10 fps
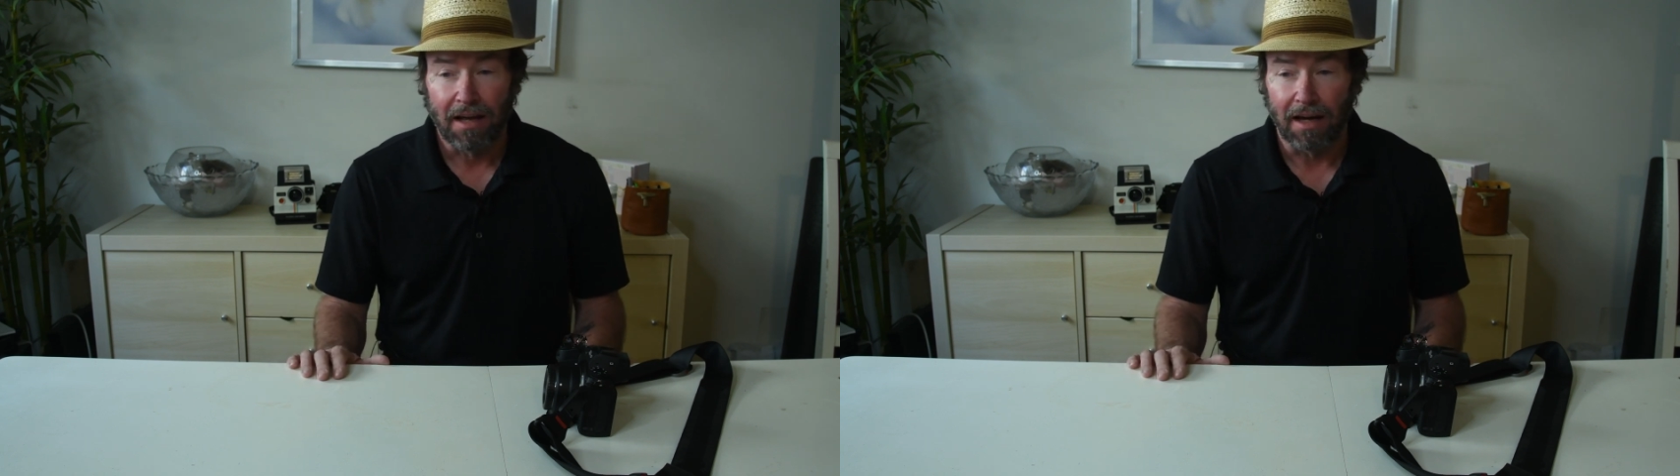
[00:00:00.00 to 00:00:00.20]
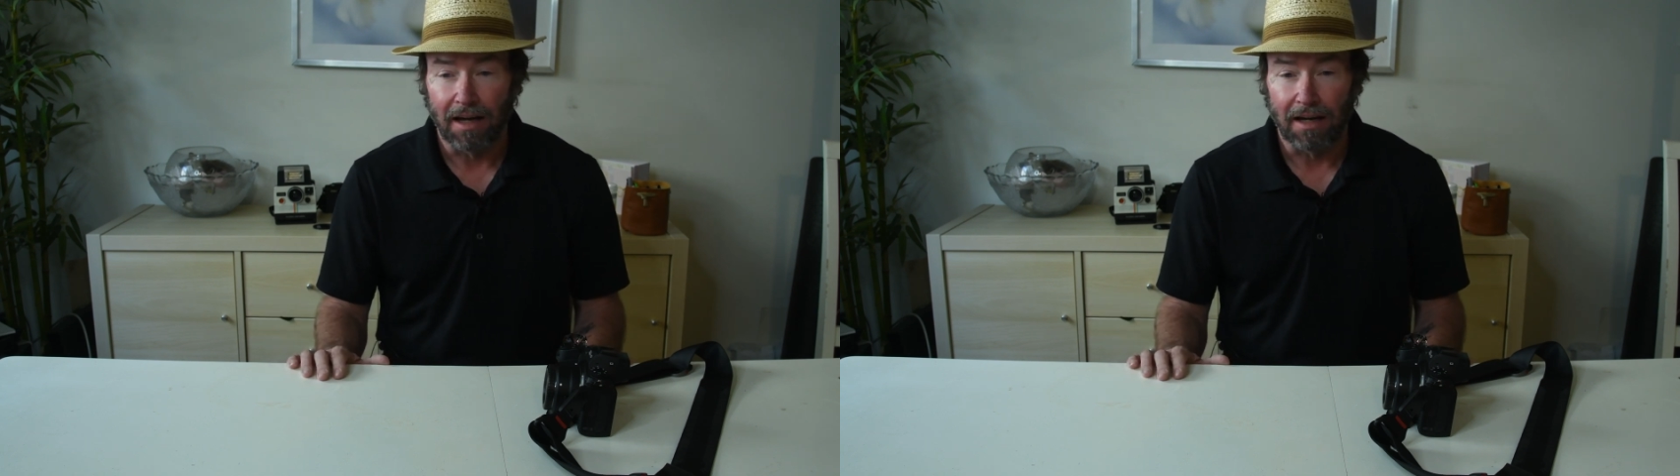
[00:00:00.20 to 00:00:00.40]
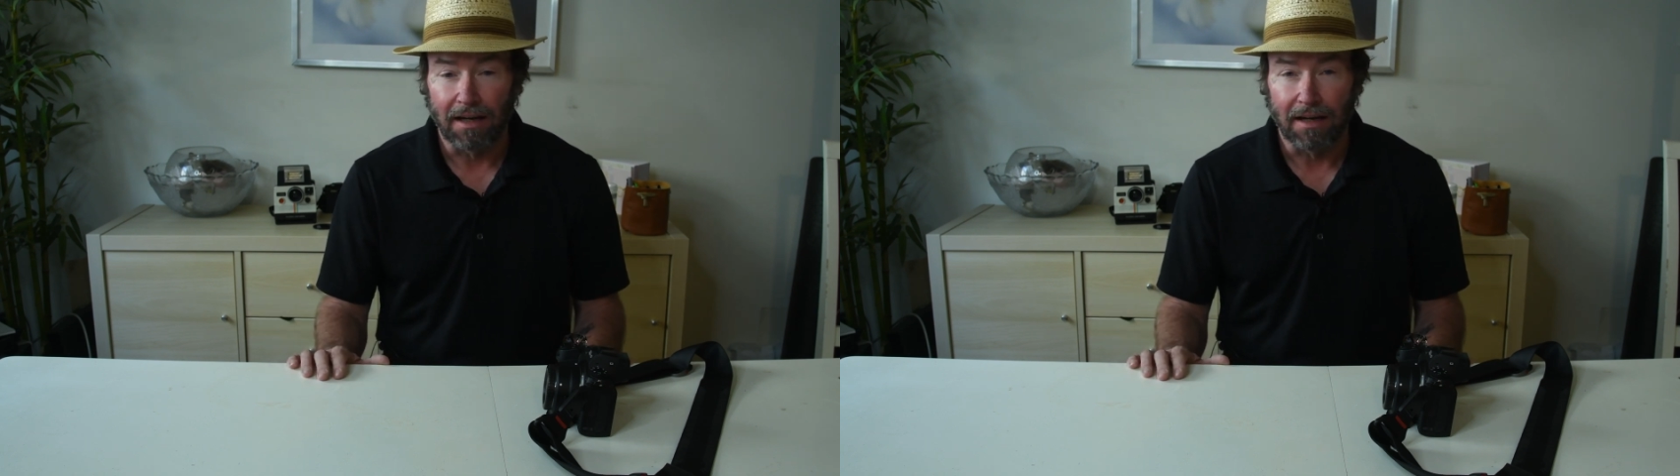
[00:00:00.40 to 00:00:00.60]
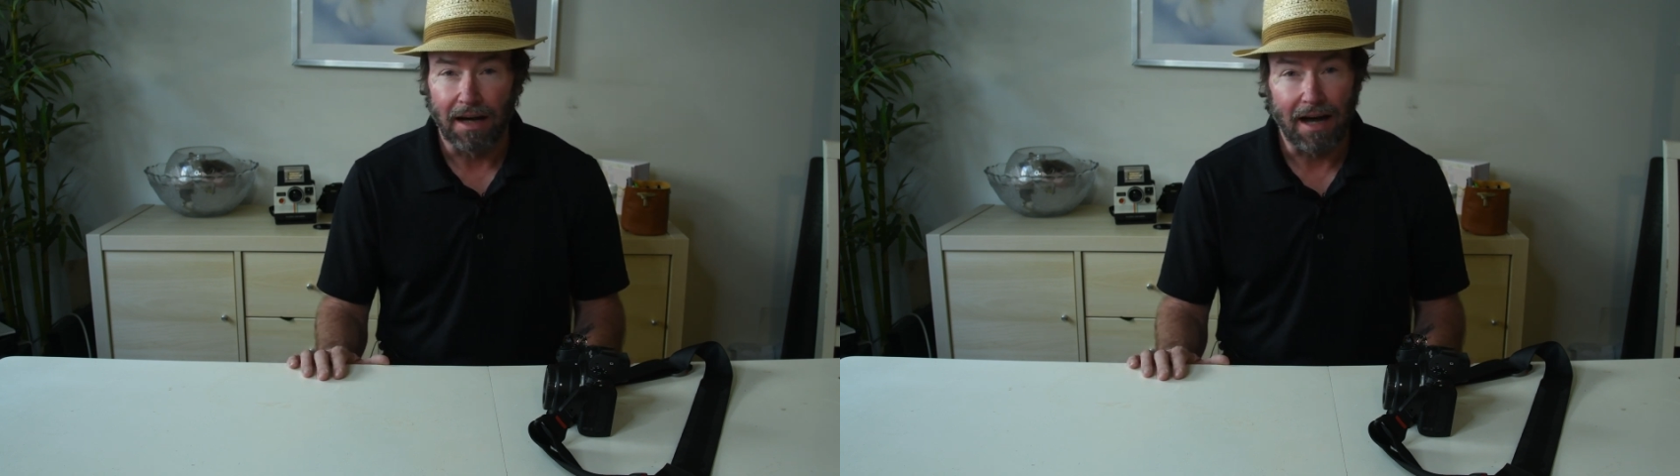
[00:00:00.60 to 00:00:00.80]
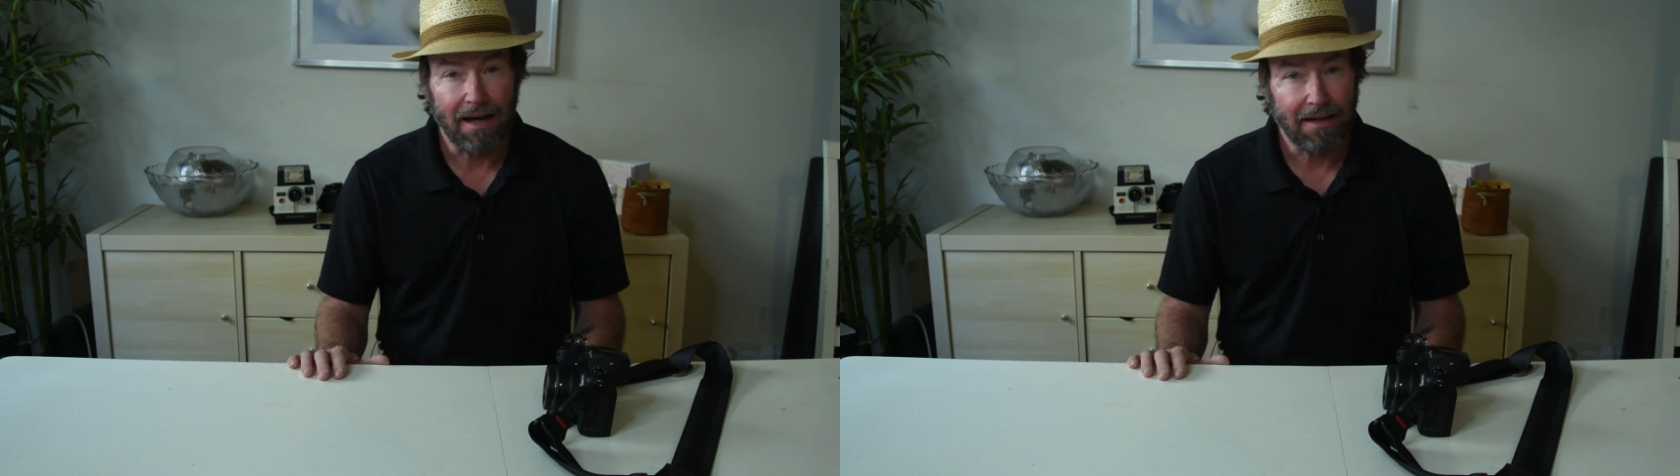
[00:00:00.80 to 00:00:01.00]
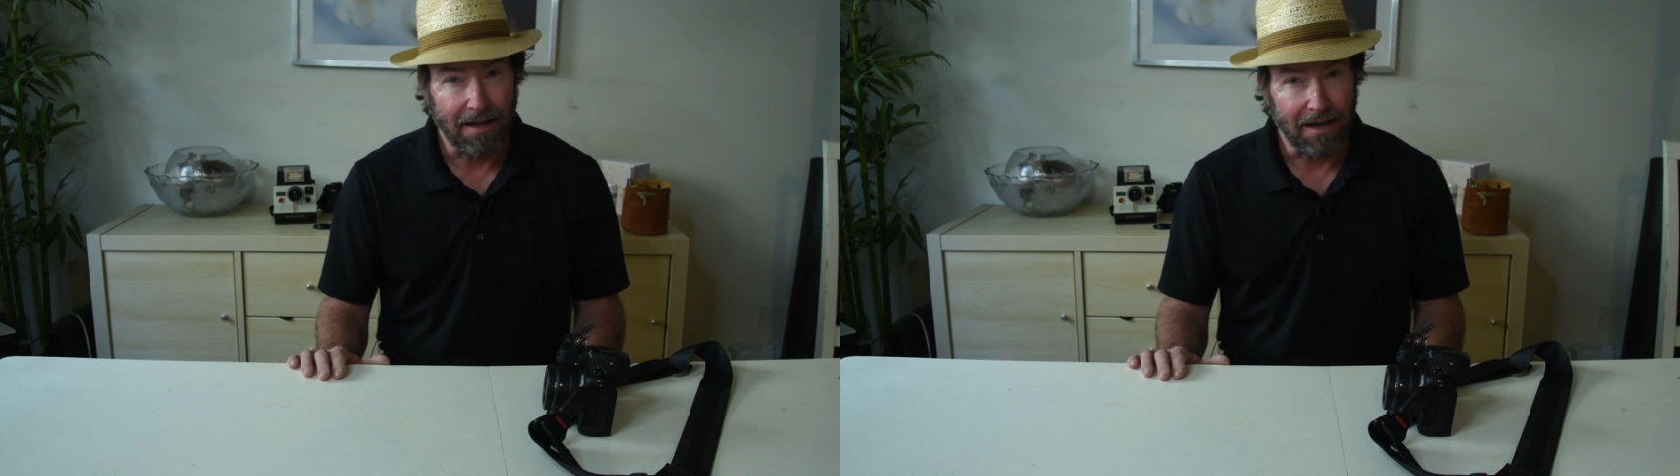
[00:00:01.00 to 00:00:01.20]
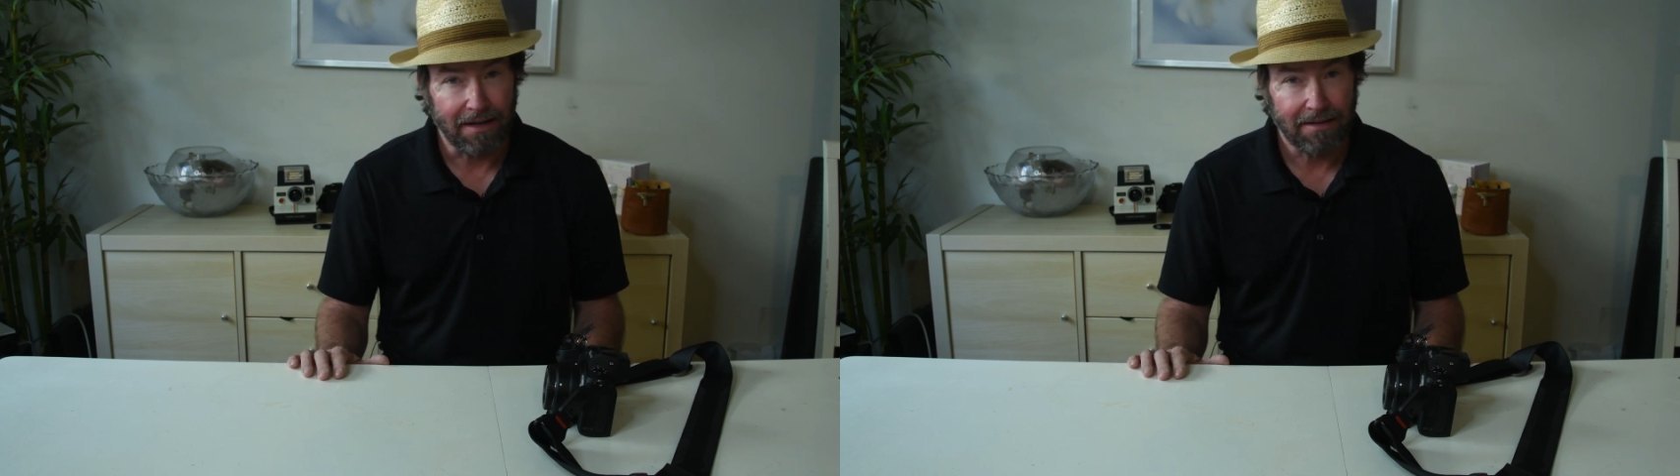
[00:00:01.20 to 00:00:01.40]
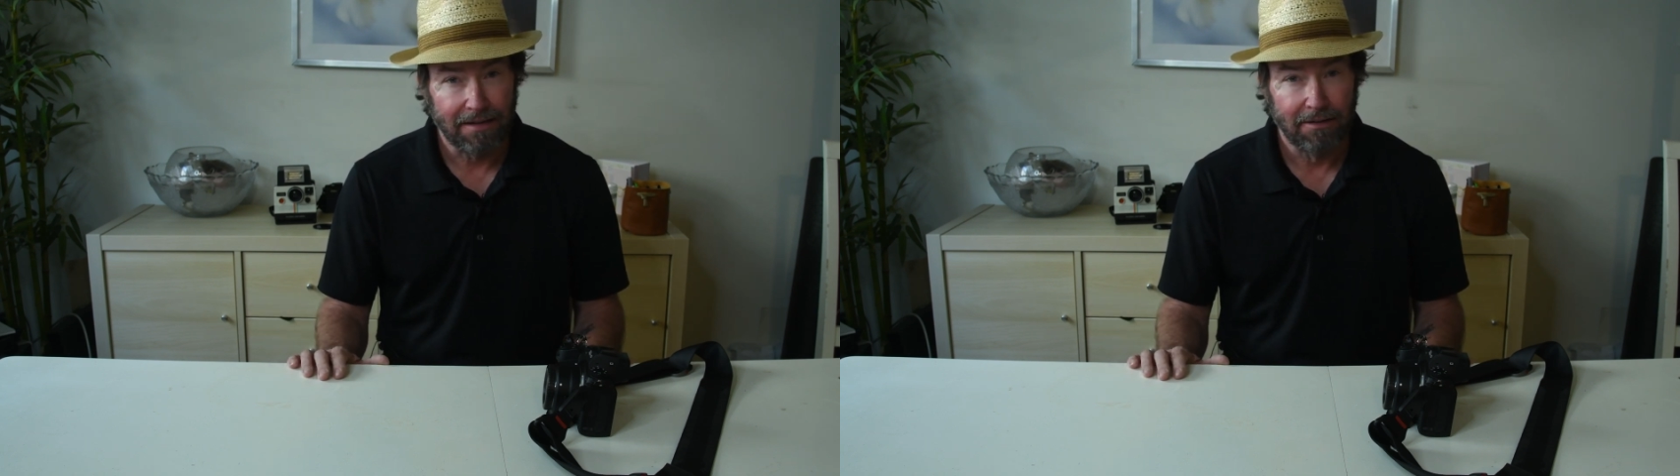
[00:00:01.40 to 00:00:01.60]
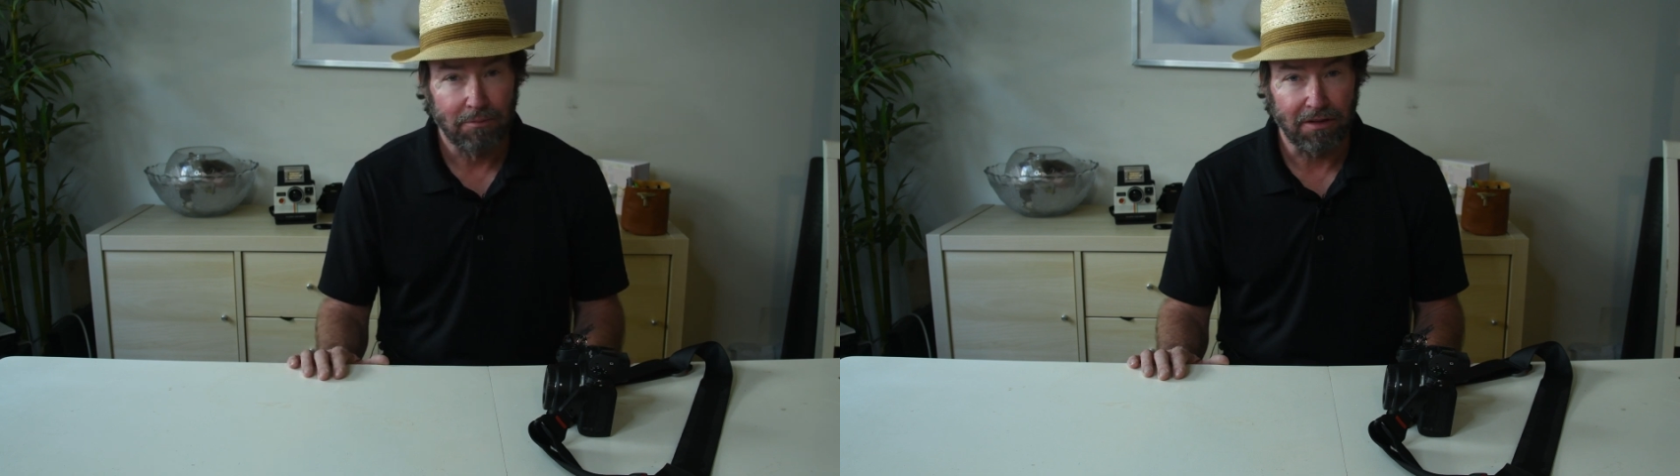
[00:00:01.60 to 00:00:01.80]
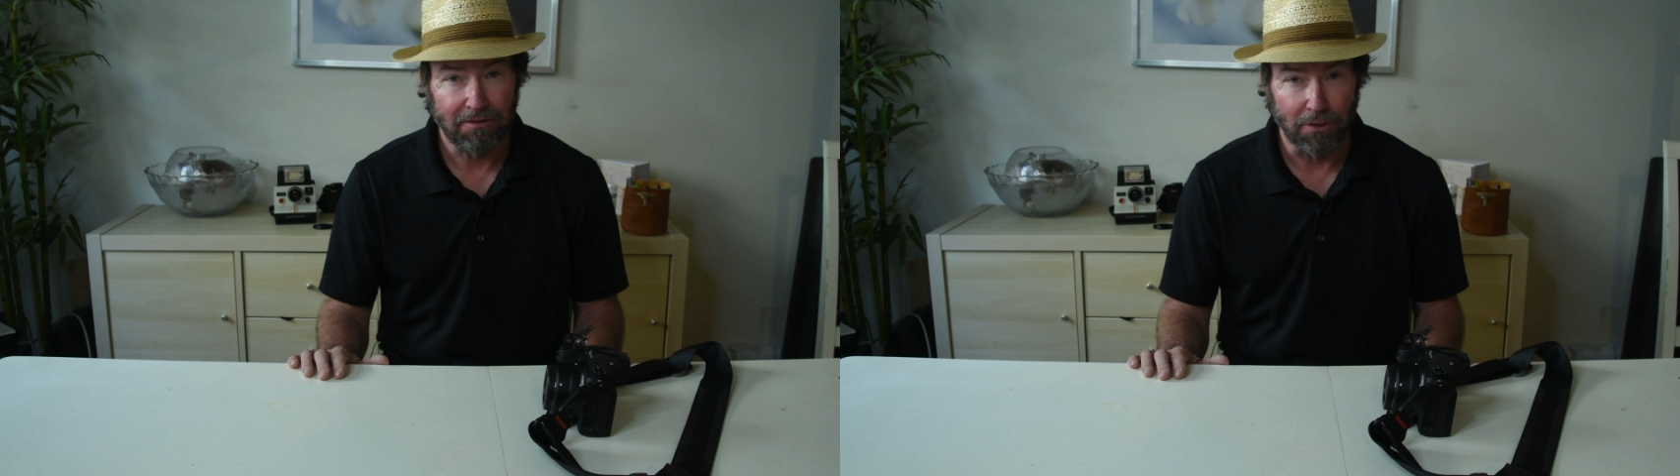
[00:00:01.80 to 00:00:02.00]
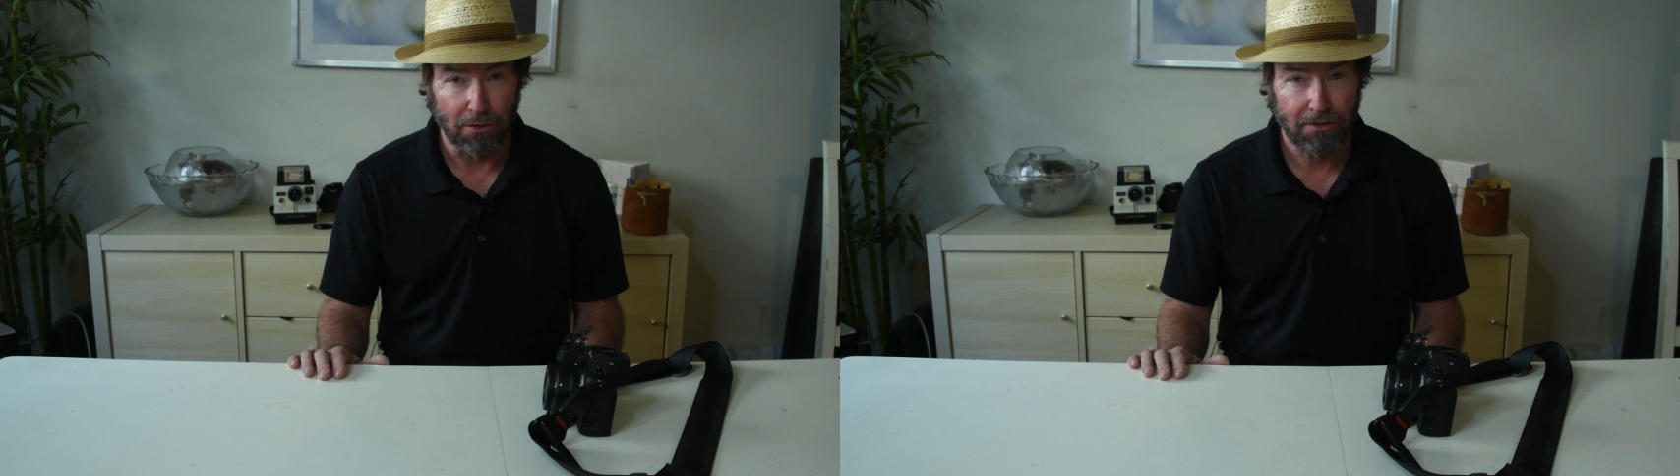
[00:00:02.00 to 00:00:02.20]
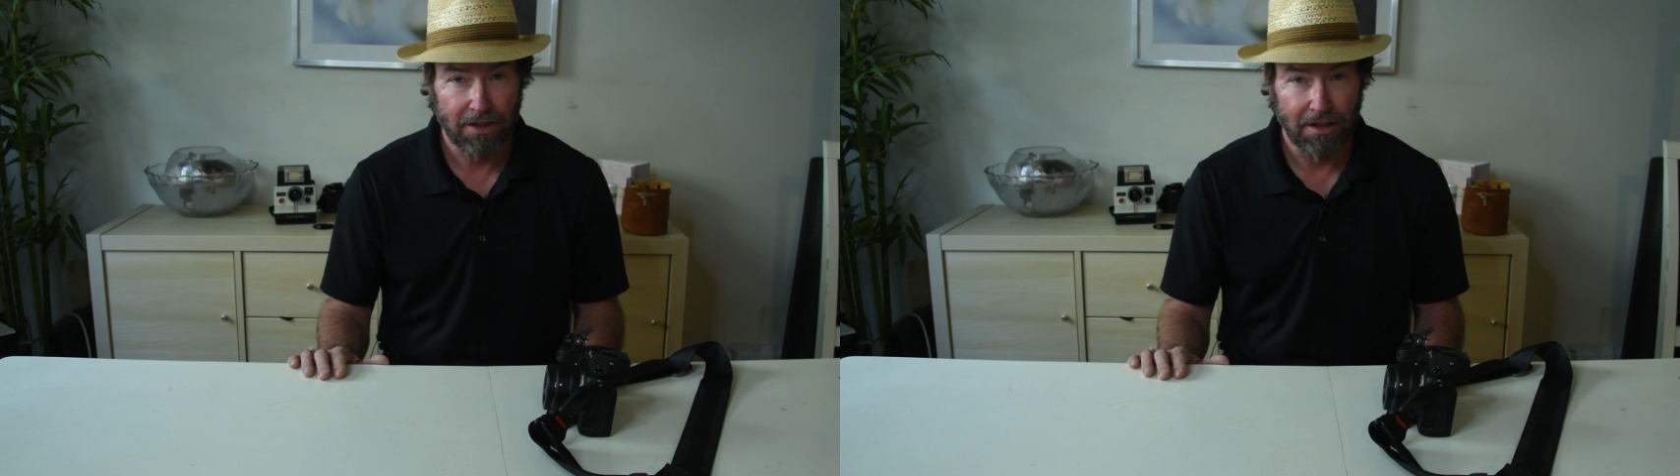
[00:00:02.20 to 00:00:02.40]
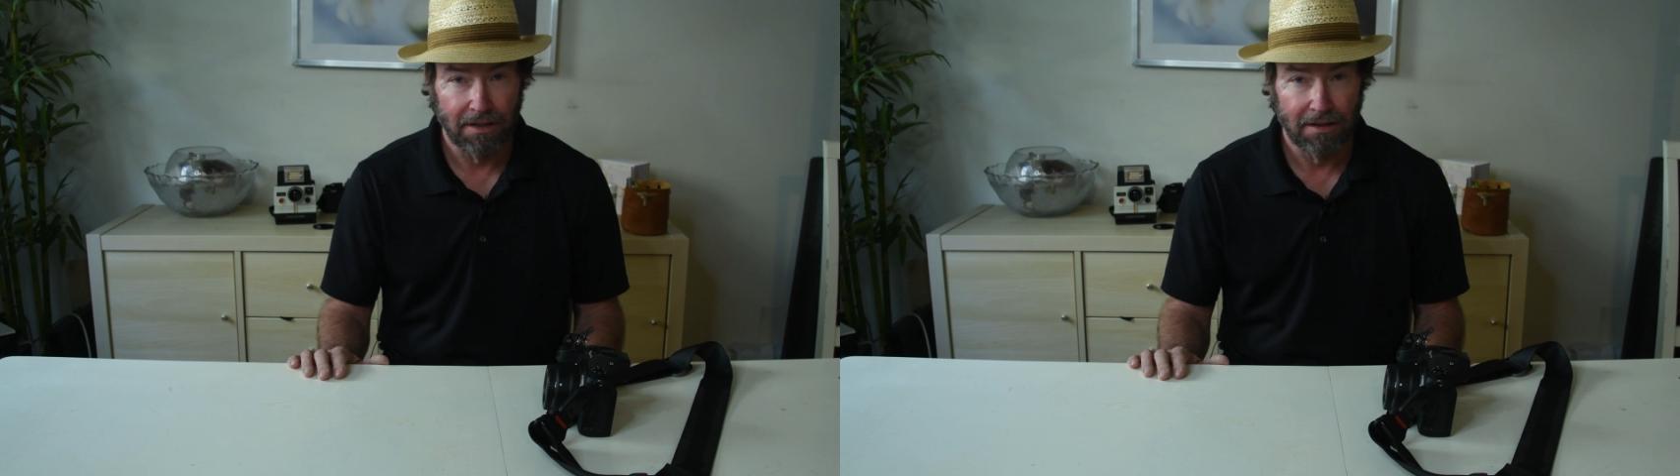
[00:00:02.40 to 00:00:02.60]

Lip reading: I got my first